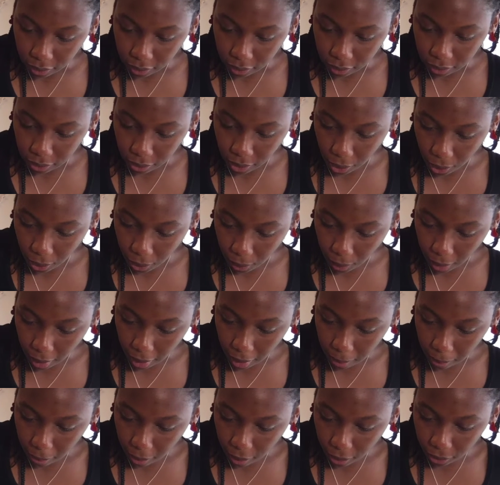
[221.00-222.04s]
So
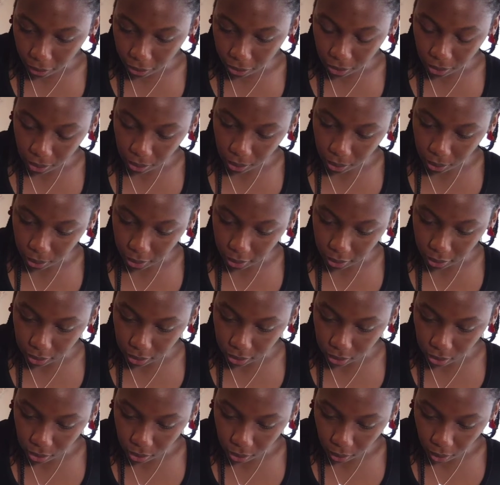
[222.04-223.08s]
I'm also going
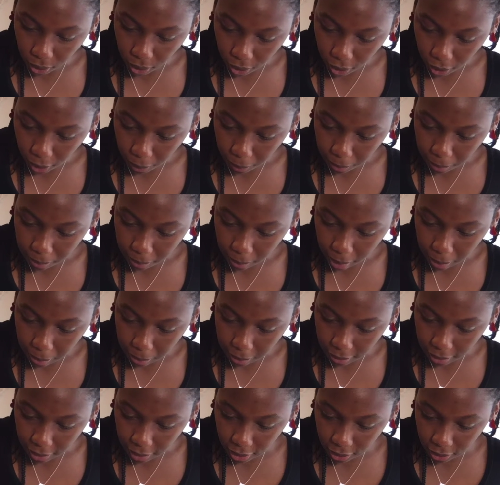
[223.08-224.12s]
to draw my
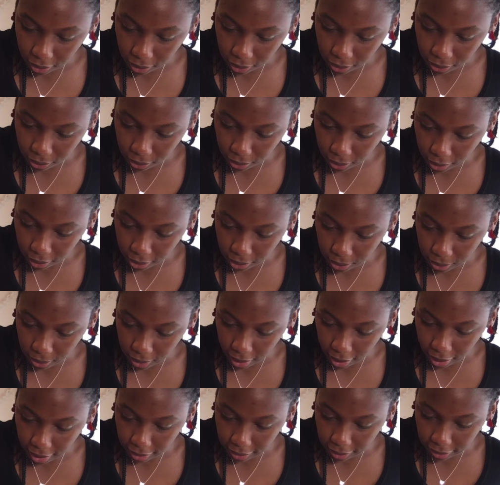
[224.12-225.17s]
materials so that you
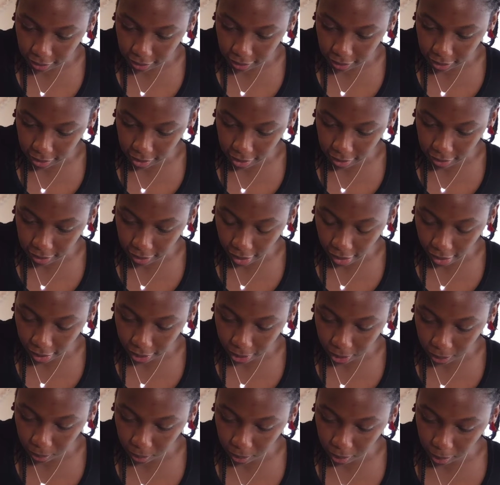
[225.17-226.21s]
guys can see
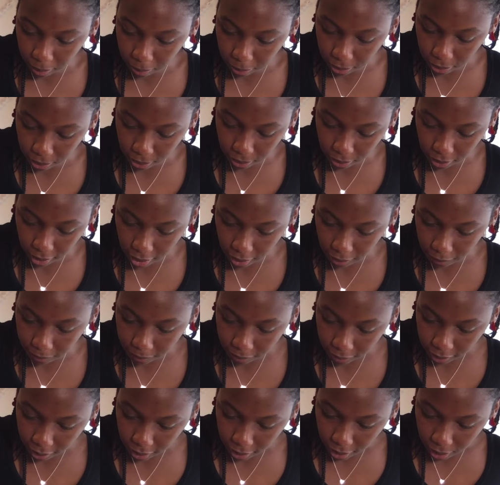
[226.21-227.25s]
exactly what I'm using.
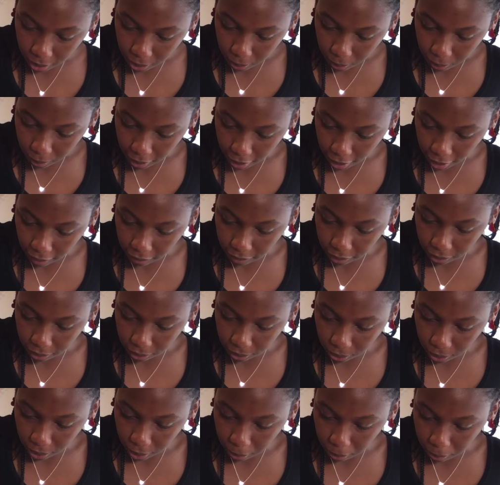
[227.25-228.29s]
We have the
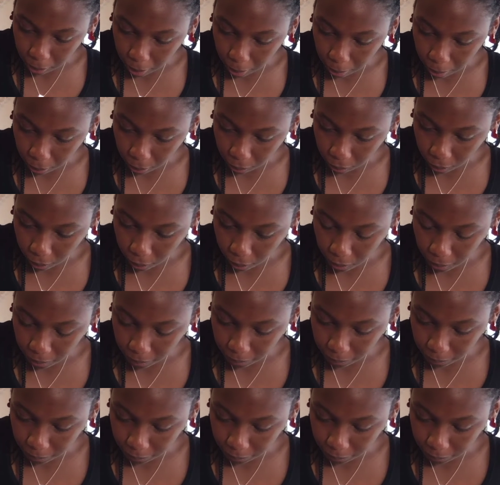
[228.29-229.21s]
toilet paper roll.